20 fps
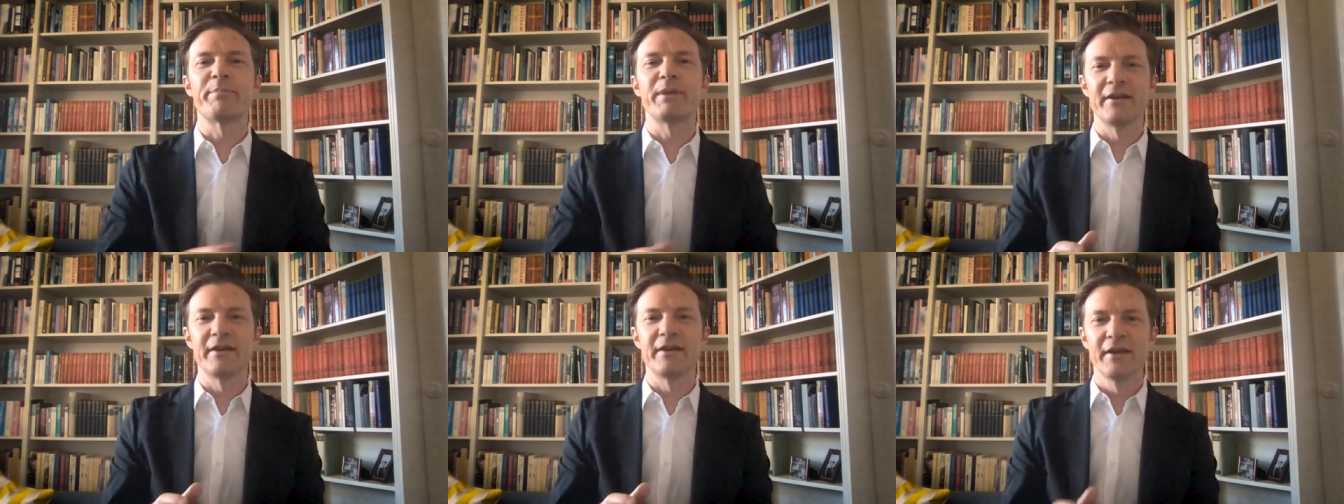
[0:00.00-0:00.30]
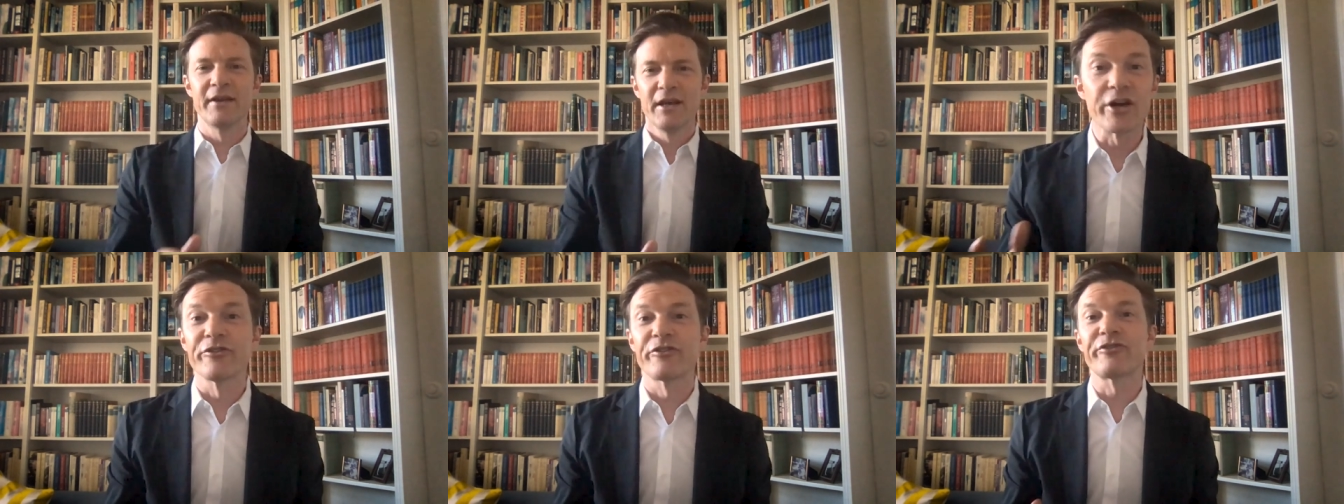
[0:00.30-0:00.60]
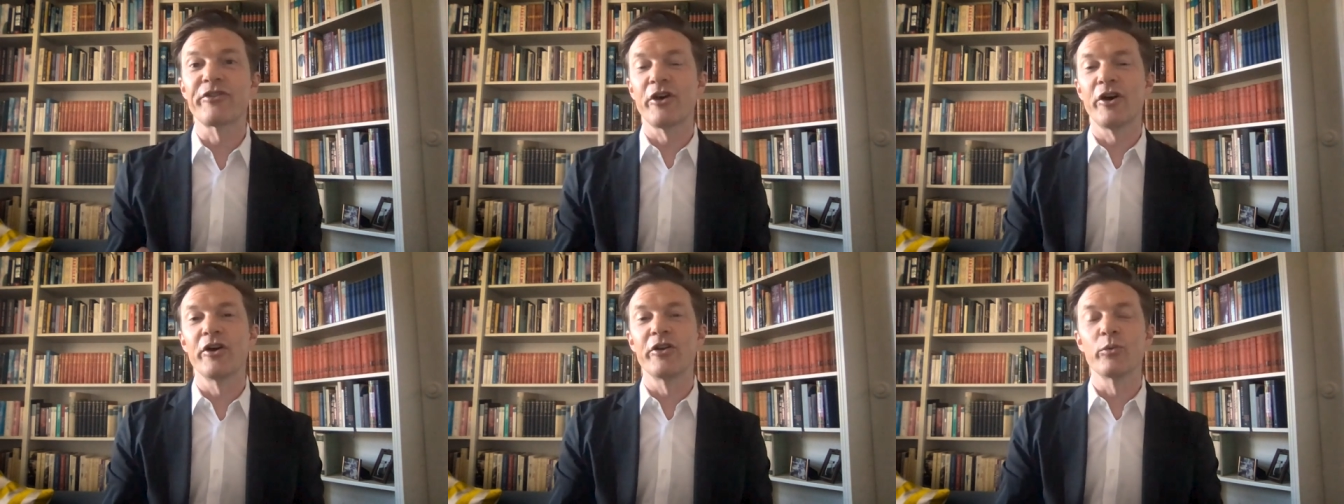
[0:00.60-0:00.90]
very
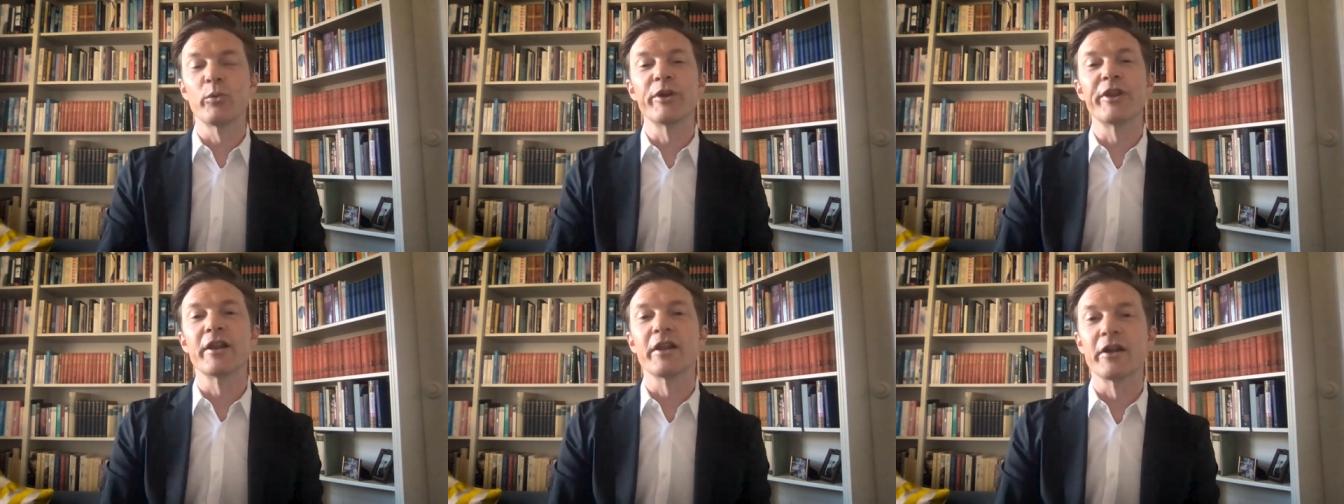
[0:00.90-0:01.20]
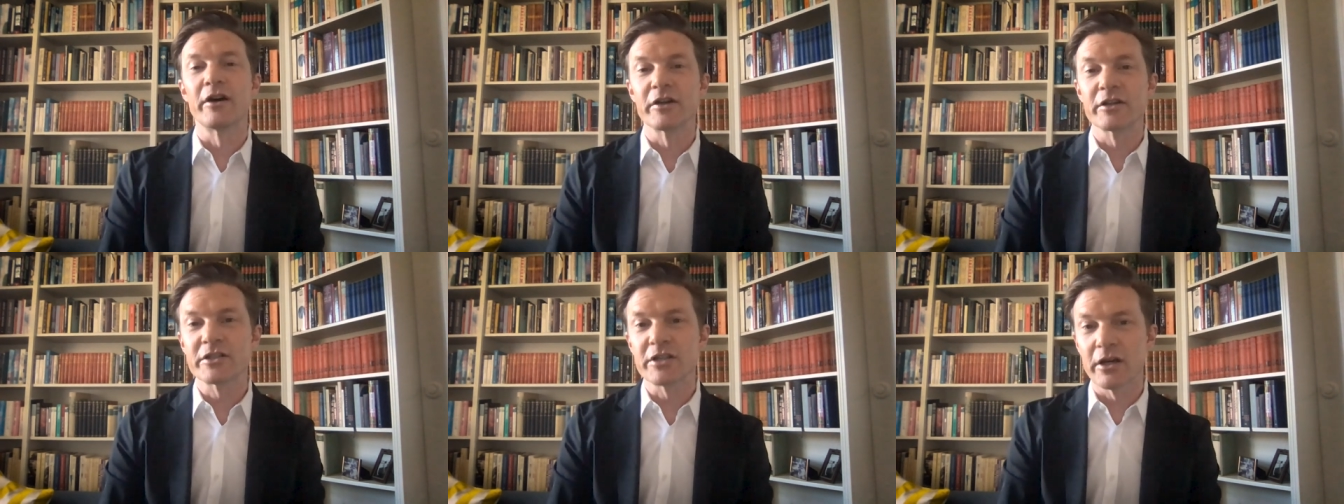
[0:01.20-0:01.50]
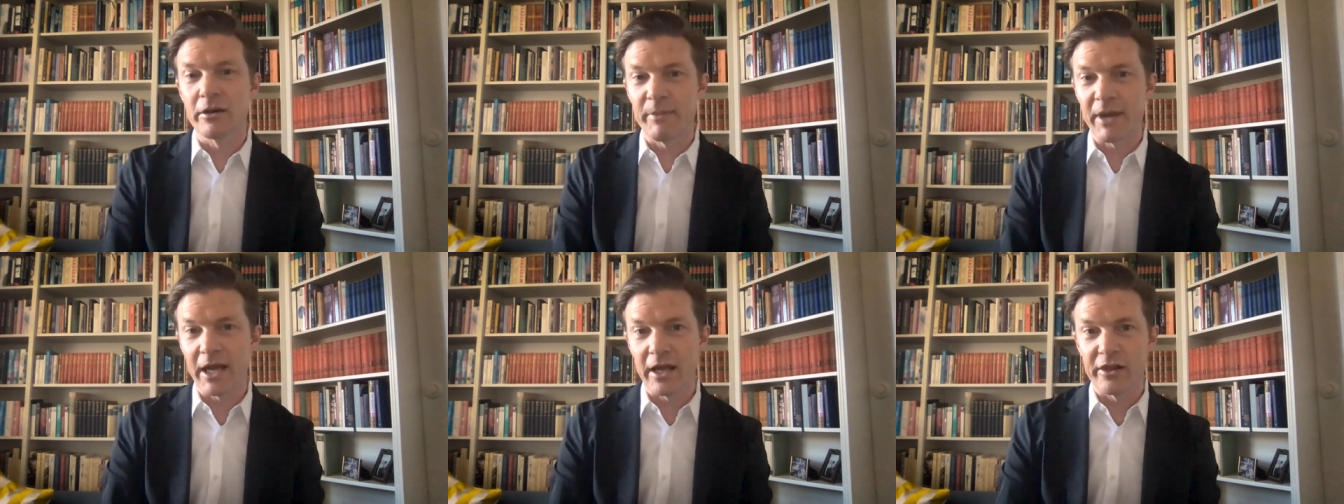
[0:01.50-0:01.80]
concerned with the long
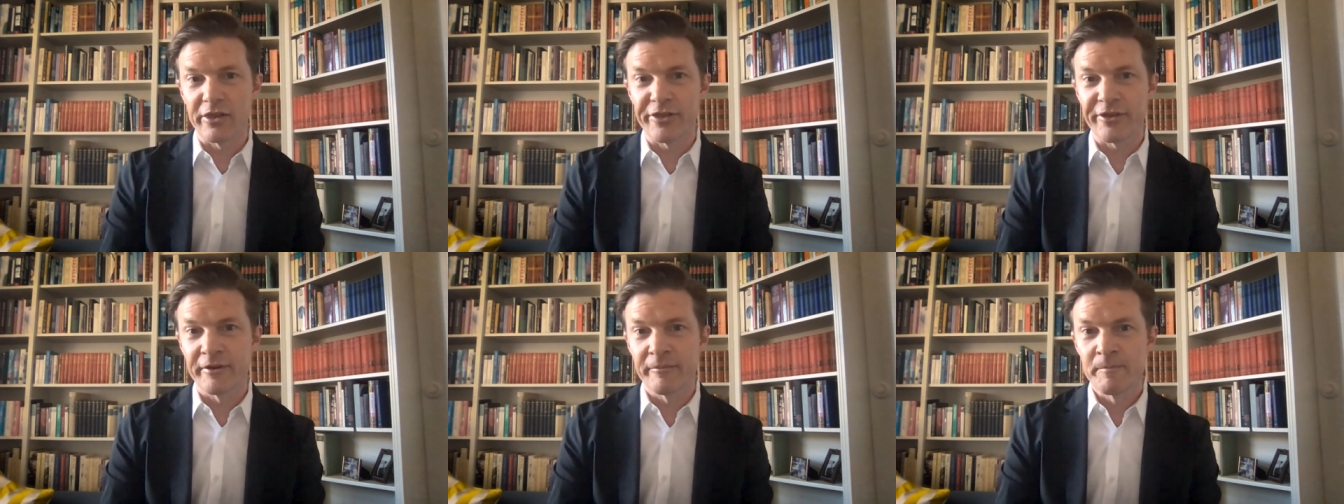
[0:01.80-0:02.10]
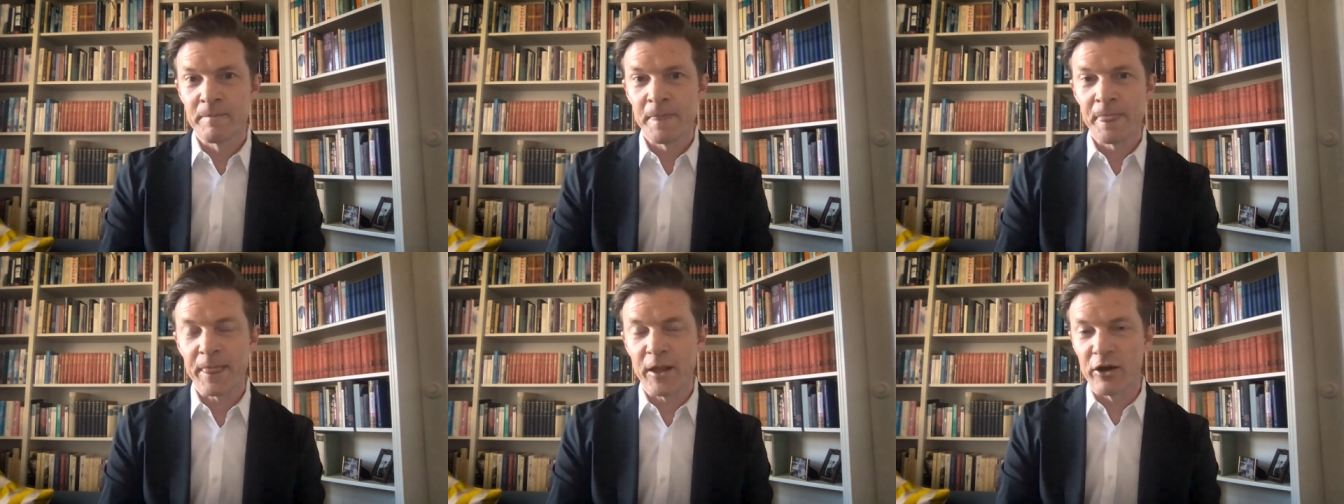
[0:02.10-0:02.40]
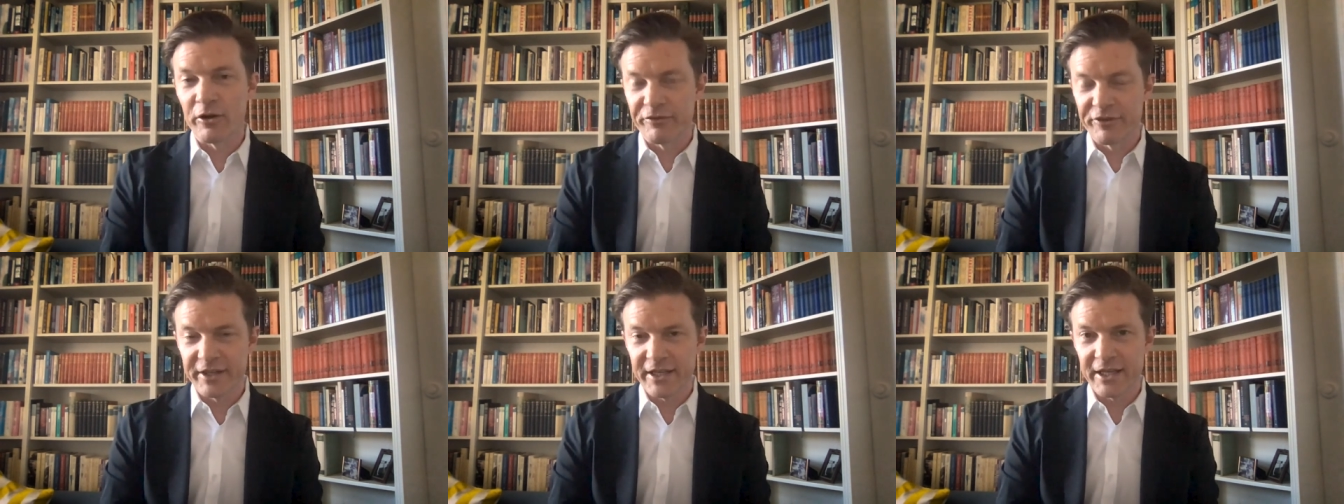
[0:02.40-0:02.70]
term health
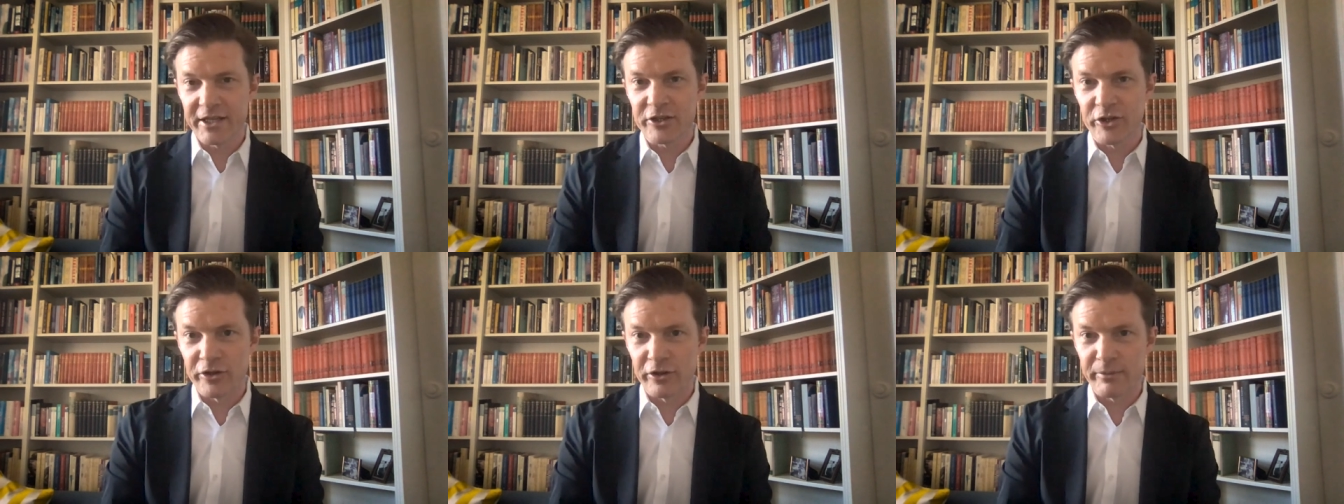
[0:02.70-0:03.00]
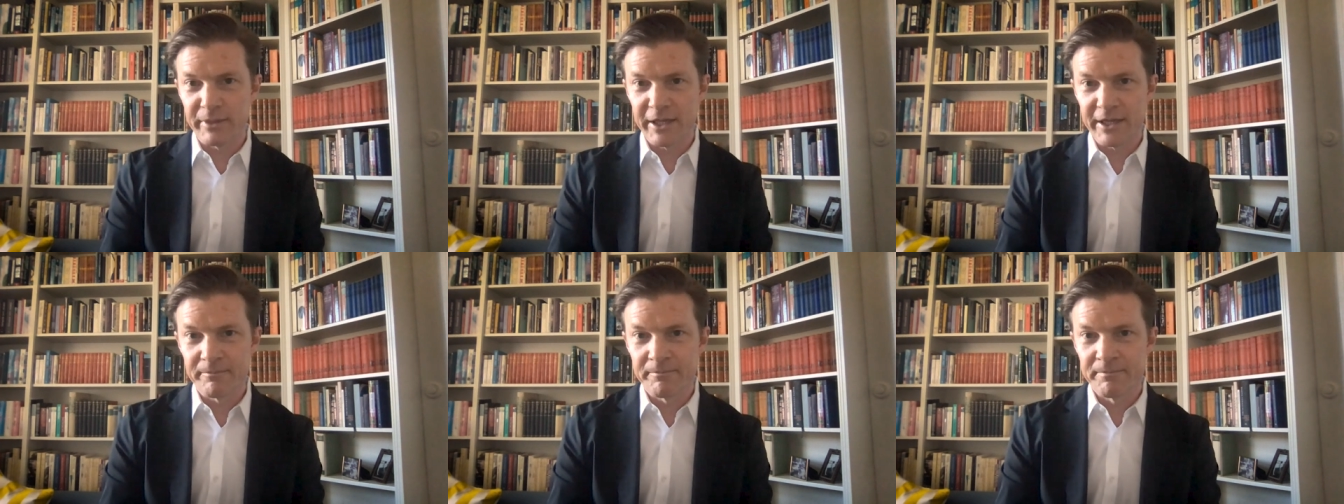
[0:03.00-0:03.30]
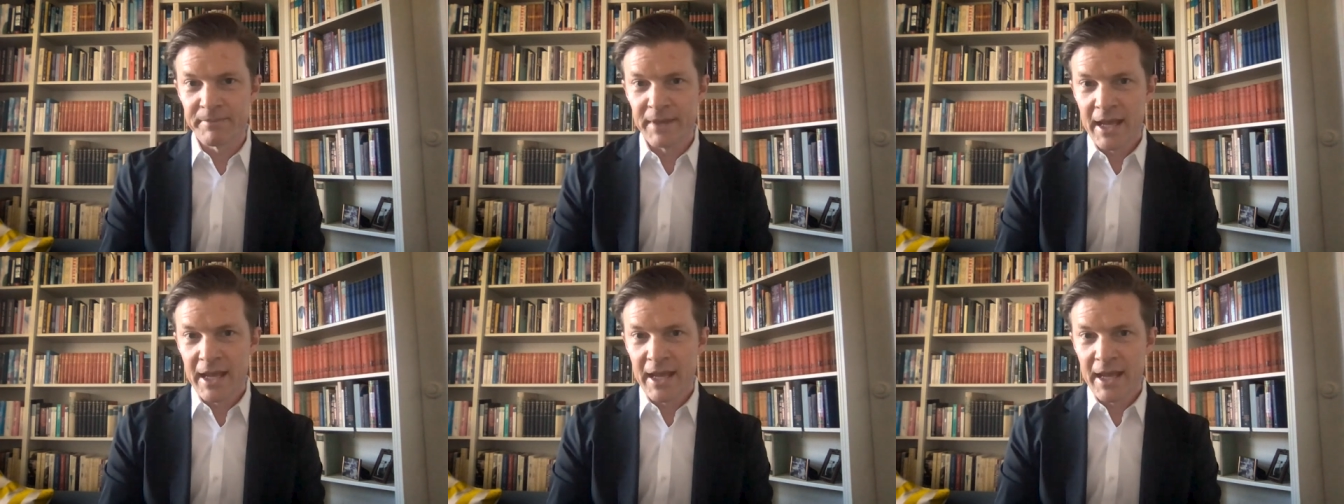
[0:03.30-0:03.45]
of the economy.